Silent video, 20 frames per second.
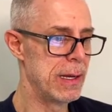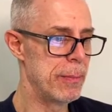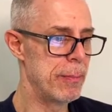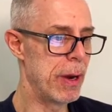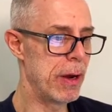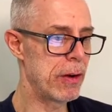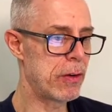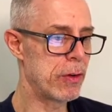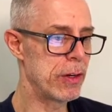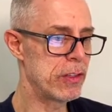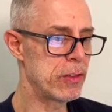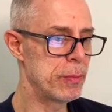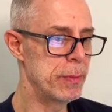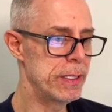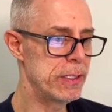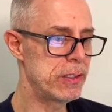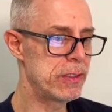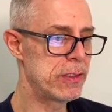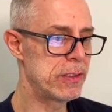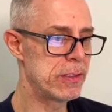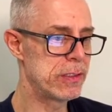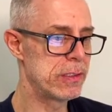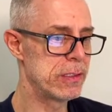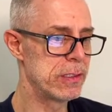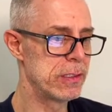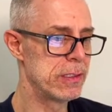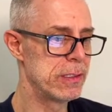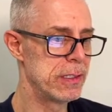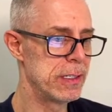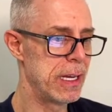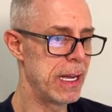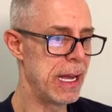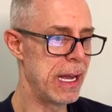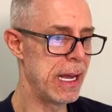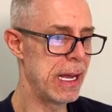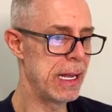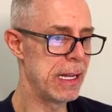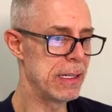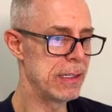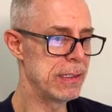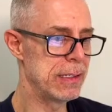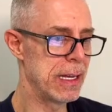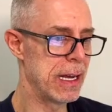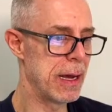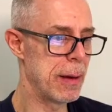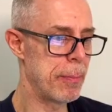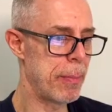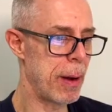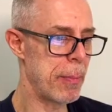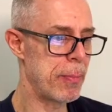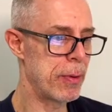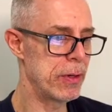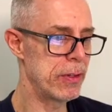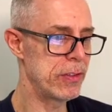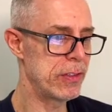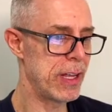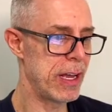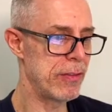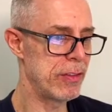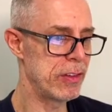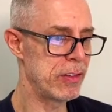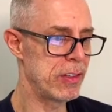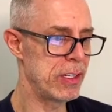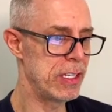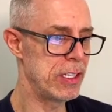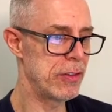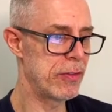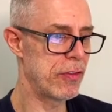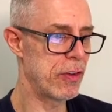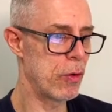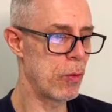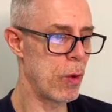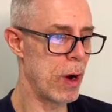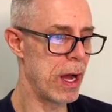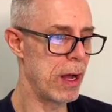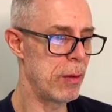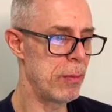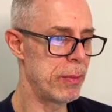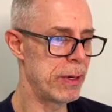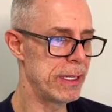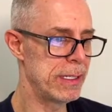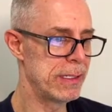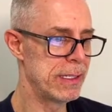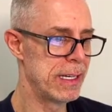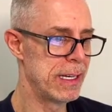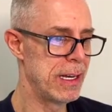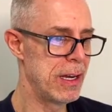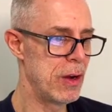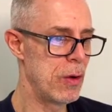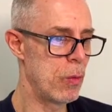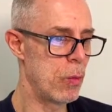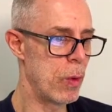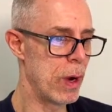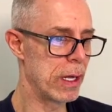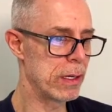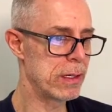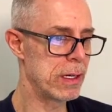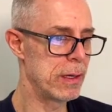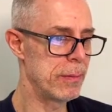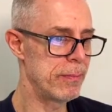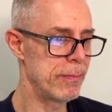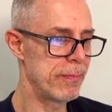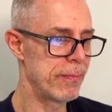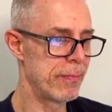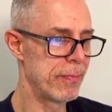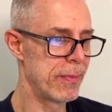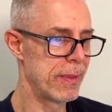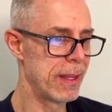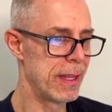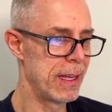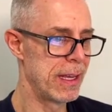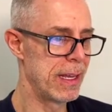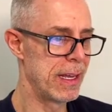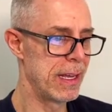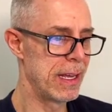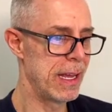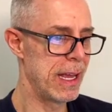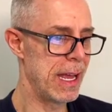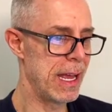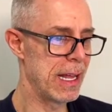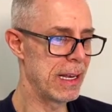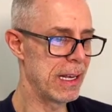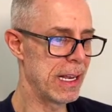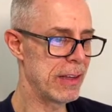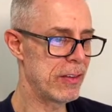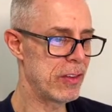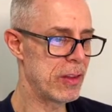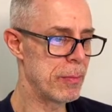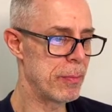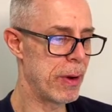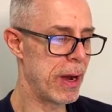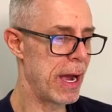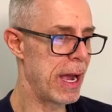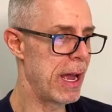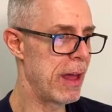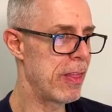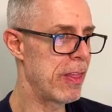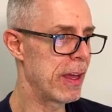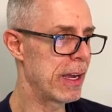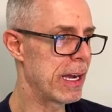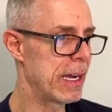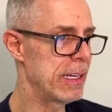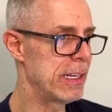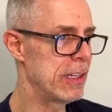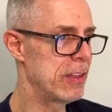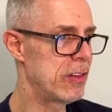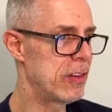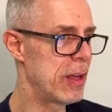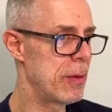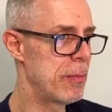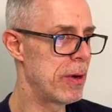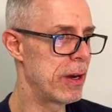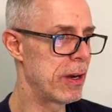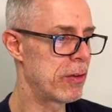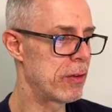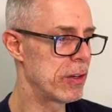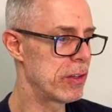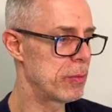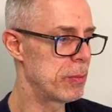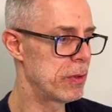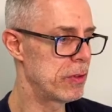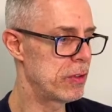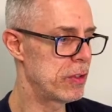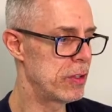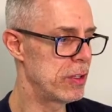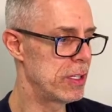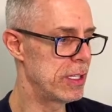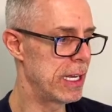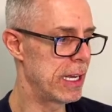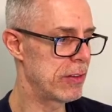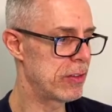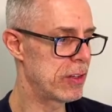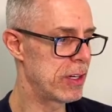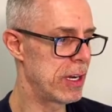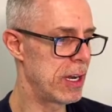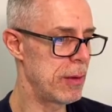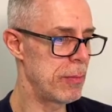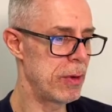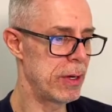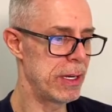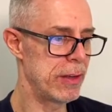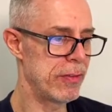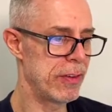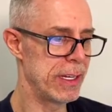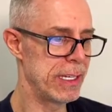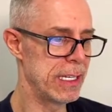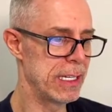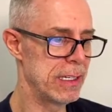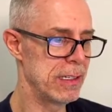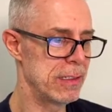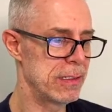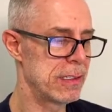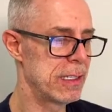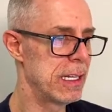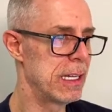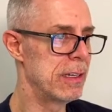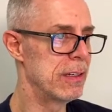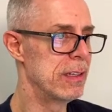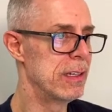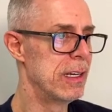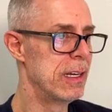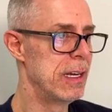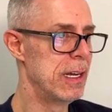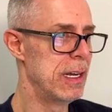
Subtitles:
Merry Christmas and puppers. Haven't seen you for a while, but welcome. And Less Than Pie, I think I did say Merry Christmas to you yesterday, but if I didn't, then